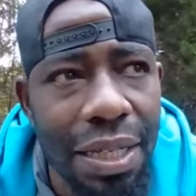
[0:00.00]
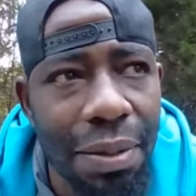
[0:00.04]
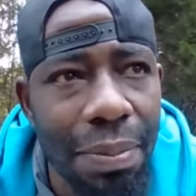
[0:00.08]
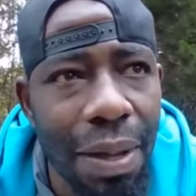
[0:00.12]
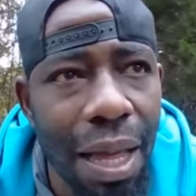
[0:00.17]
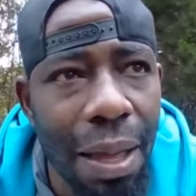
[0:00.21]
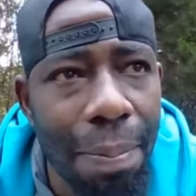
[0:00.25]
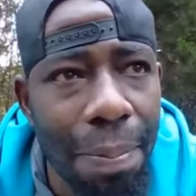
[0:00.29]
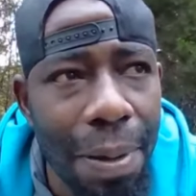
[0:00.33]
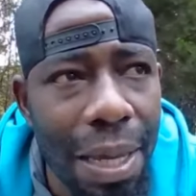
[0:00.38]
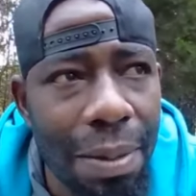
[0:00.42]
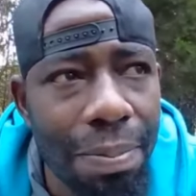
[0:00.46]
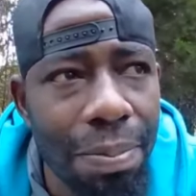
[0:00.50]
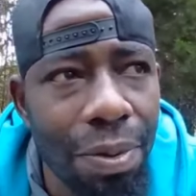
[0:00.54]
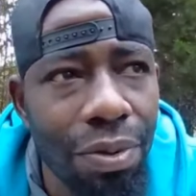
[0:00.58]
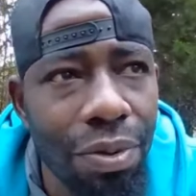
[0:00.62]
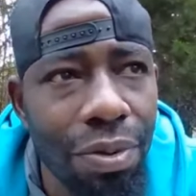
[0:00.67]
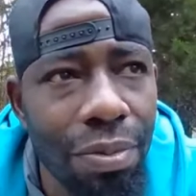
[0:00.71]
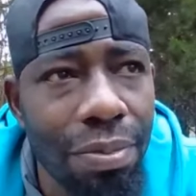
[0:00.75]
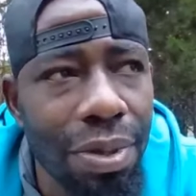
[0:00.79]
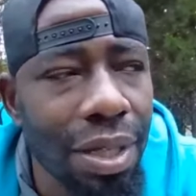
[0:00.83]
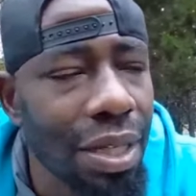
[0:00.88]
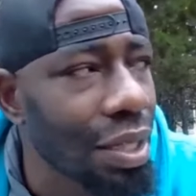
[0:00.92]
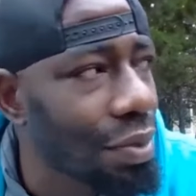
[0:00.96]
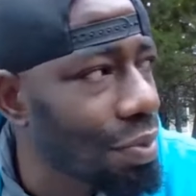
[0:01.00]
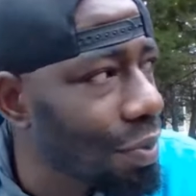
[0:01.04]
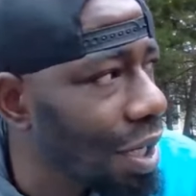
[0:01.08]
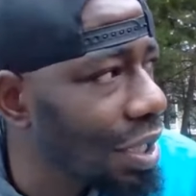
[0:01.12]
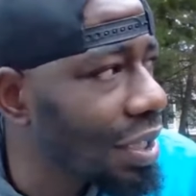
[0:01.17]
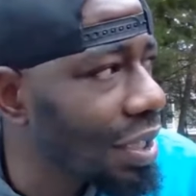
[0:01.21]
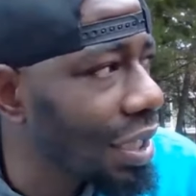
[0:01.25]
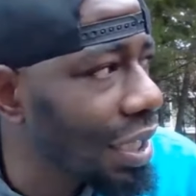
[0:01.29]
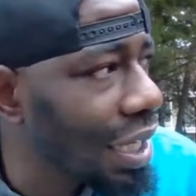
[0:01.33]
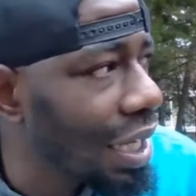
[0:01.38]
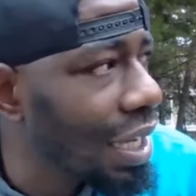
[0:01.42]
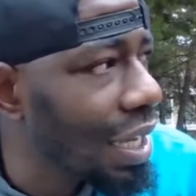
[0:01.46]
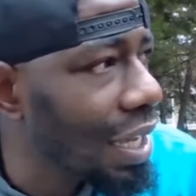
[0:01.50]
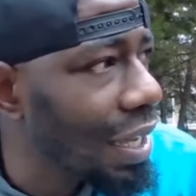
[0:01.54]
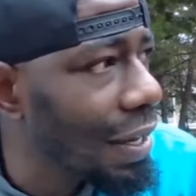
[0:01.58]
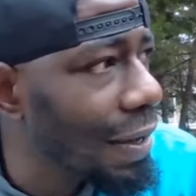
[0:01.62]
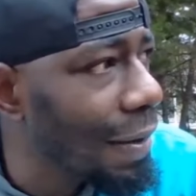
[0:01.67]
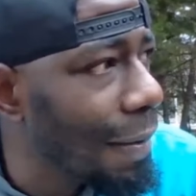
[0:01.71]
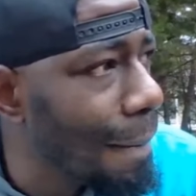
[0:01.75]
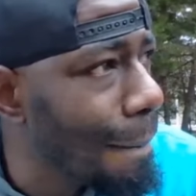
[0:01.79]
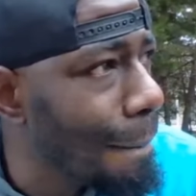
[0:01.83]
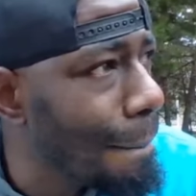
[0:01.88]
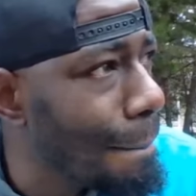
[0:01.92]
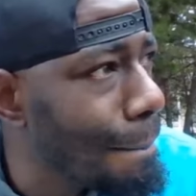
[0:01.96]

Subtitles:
to my people because once again,